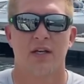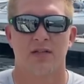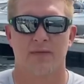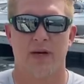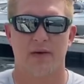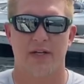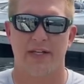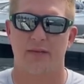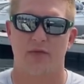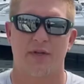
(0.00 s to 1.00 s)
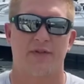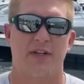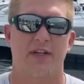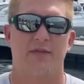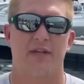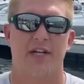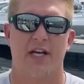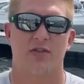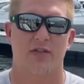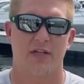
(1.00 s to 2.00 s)
So remember to keep drifting, and if you
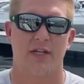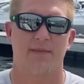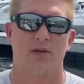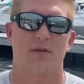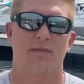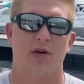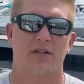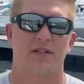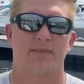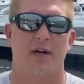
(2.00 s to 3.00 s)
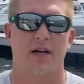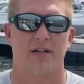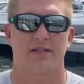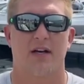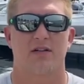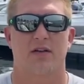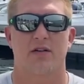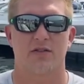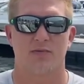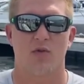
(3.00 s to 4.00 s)
catch a keeper, mark the spot, because odds are
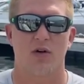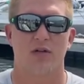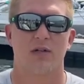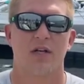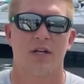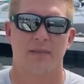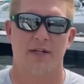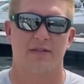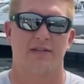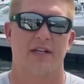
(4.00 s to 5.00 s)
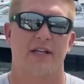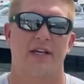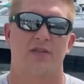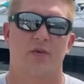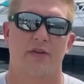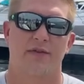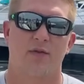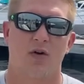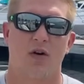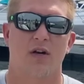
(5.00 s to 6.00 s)
there's more. Places like Can
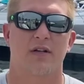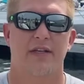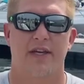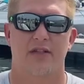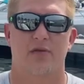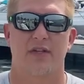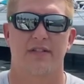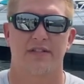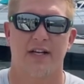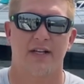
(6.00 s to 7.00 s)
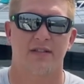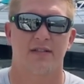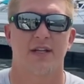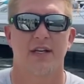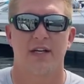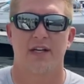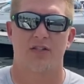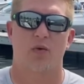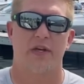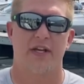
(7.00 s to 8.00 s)
24, Can 26, and
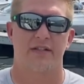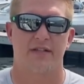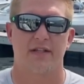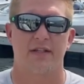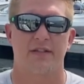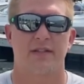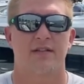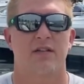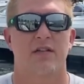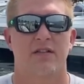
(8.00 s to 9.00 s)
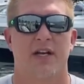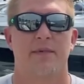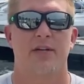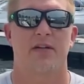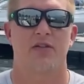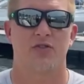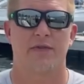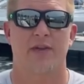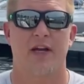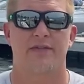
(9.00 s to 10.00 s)
28C. This is a good time of year to
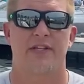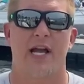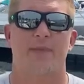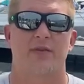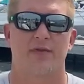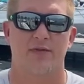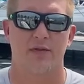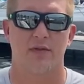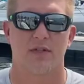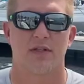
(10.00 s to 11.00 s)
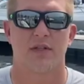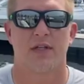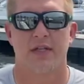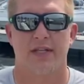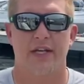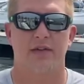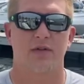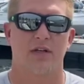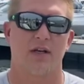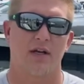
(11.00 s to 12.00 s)
drift live snappers for fluke. Thank you
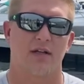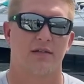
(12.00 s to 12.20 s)
and good luck.